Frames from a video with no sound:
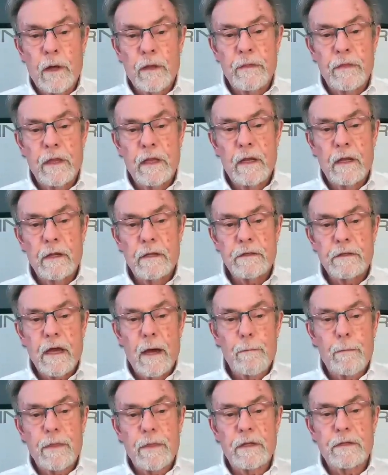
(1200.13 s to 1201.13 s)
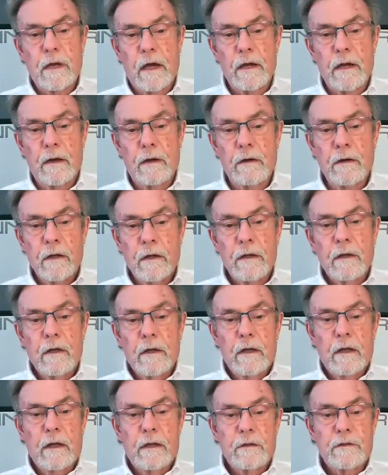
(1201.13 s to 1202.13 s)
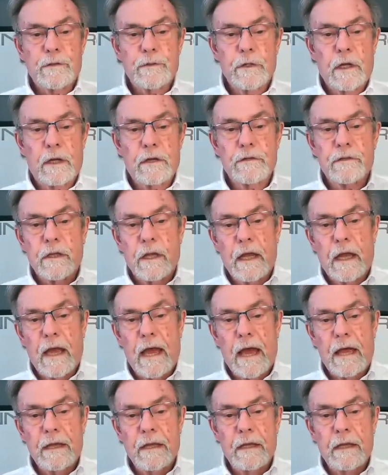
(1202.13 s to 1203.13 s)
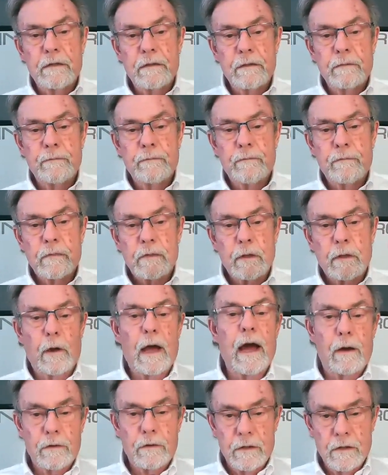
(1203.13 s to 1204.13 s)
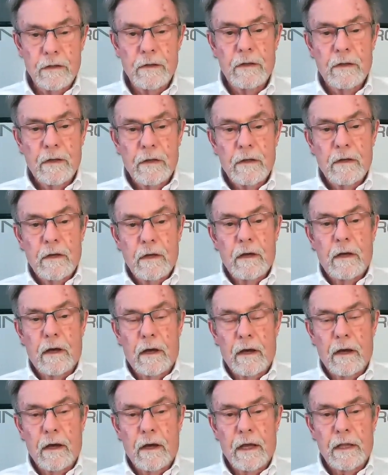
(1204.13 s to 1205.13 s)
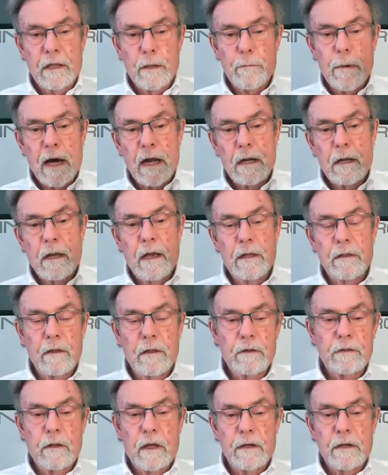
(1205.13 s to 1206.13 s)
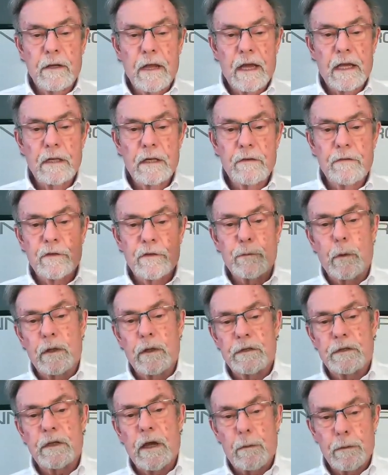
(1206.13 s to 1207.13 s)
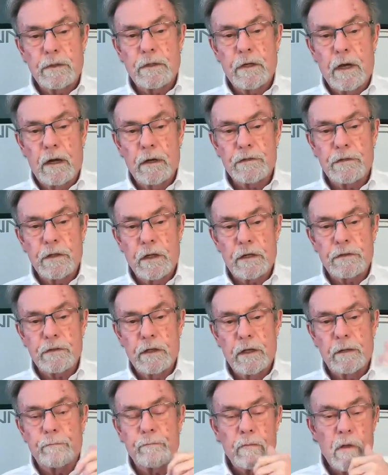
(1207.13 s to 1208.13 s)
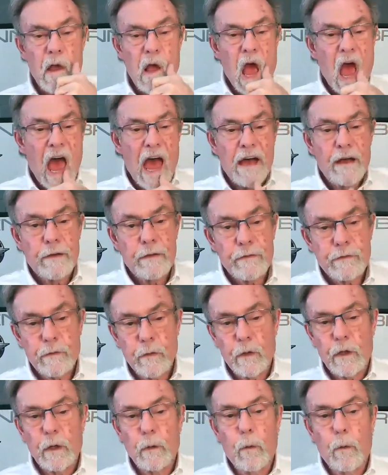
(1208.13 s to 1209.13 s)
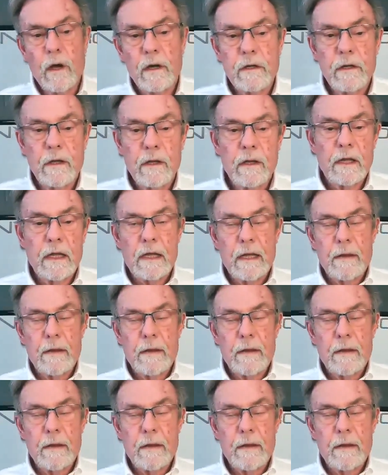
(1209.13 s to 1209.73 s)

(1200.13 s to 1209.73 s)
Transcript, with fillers: when the top of the tire sticks in, no, out. Uh, and the bottom, and the and negative is when the top of the tire sticks in. So you want